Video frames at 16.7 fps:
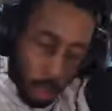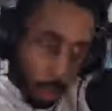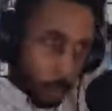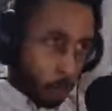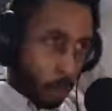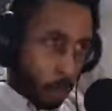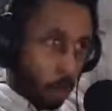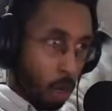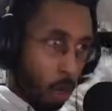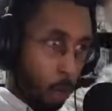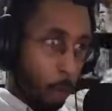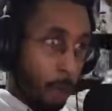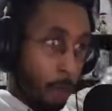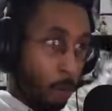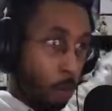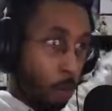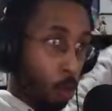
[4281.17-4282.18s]
but all the
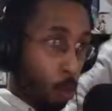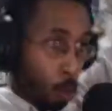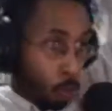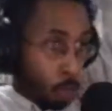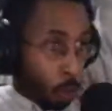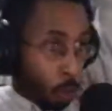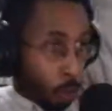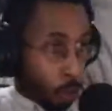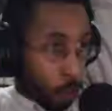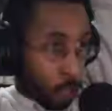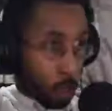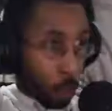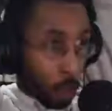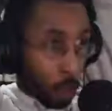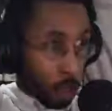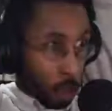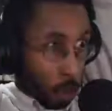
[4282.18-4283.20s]
people who still think
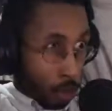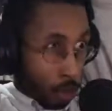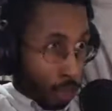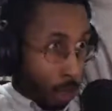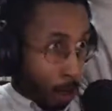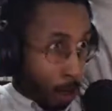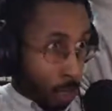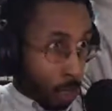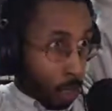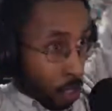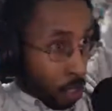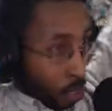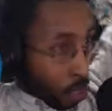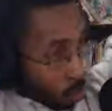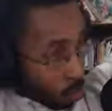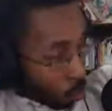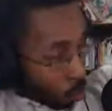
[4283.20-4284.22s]
Sony's a good company
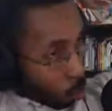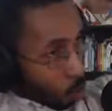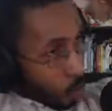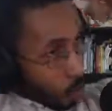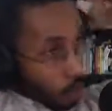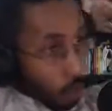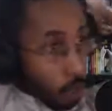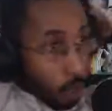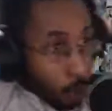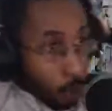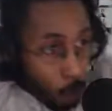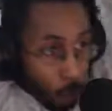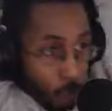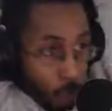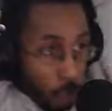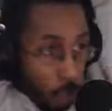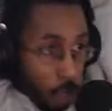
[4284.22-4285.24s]
will
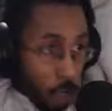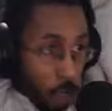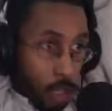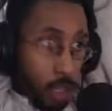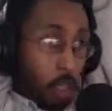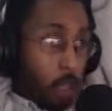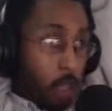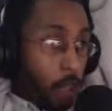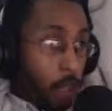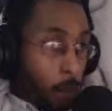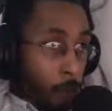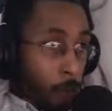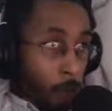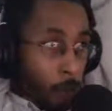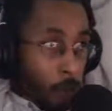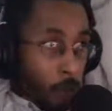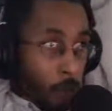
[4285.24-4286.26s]
get an
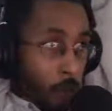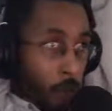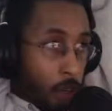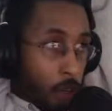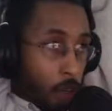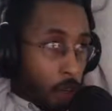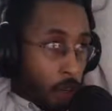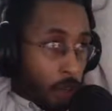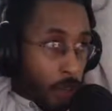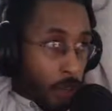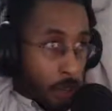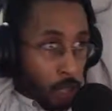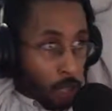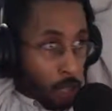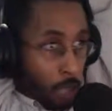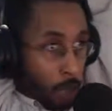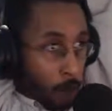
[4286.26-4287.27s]
edition of that
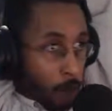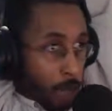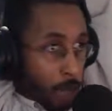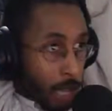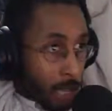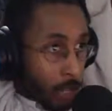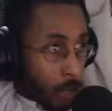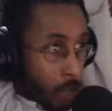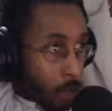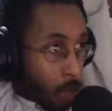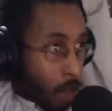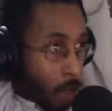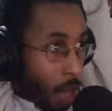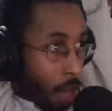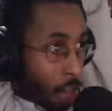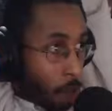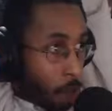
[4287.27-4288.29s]
game that's
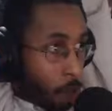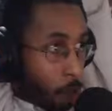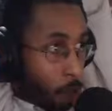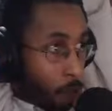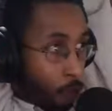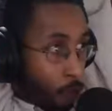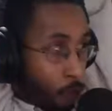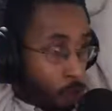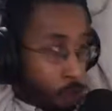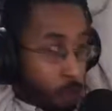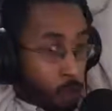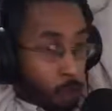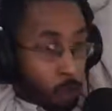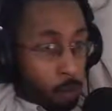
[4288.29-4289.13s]
lacking full features.